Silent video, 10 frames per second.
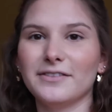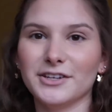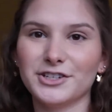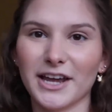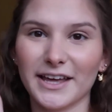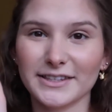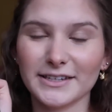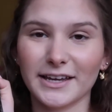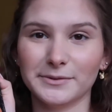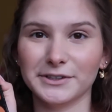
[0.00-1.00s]
of these shades
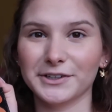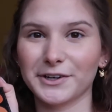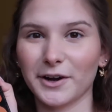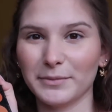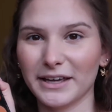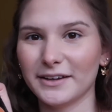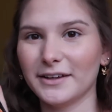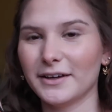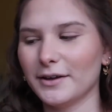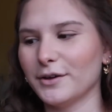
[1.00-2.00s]
and it would look good on me.
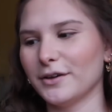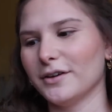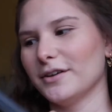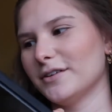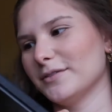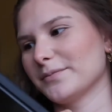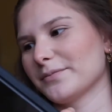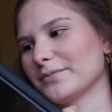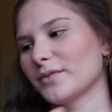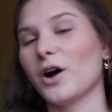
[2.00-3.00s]

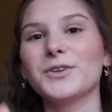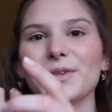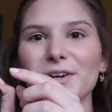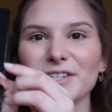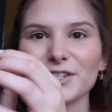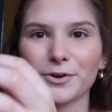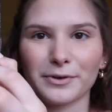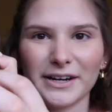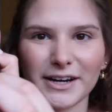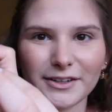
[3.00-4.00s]
Also, there's this
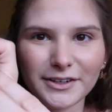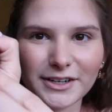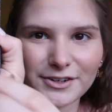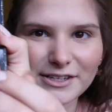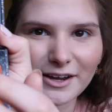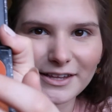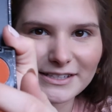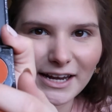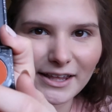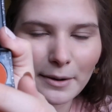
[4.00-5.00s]
green color. Can you see how that's
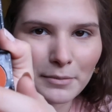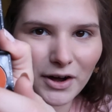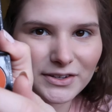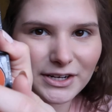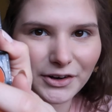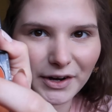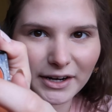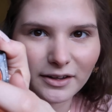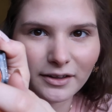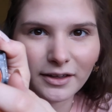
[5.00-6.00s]
kind of like a mossy green?